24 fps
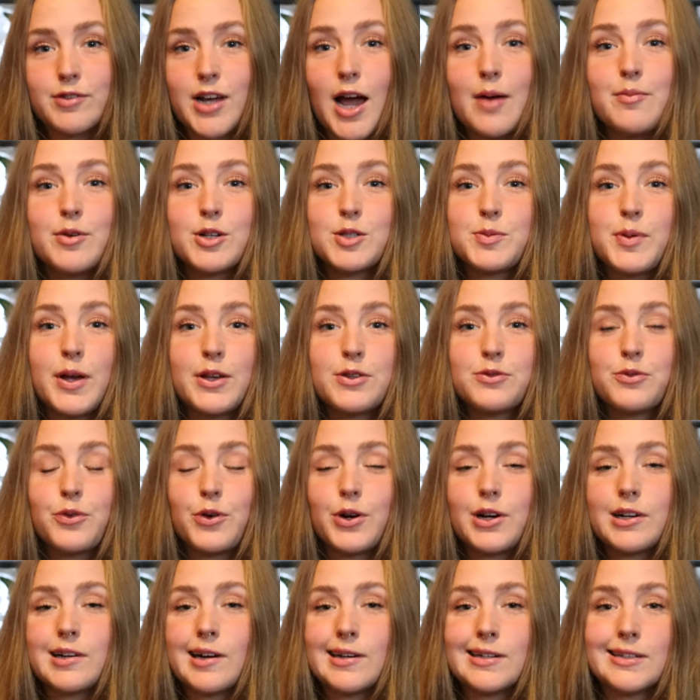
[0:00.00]
time or space
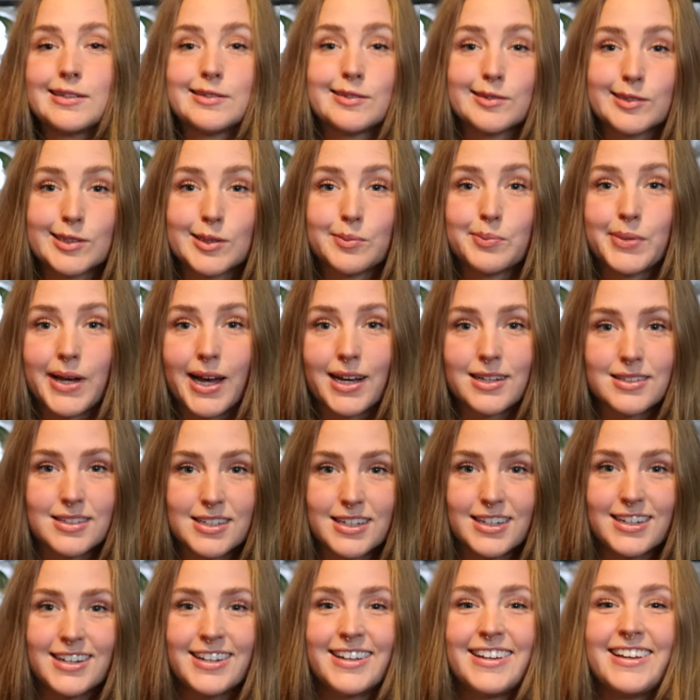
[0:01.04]
for kind of took the back
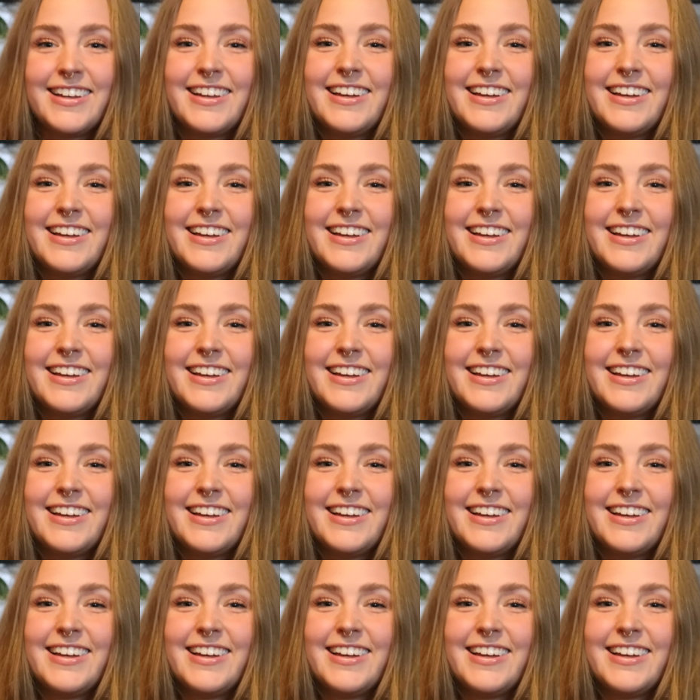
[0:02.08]
seat.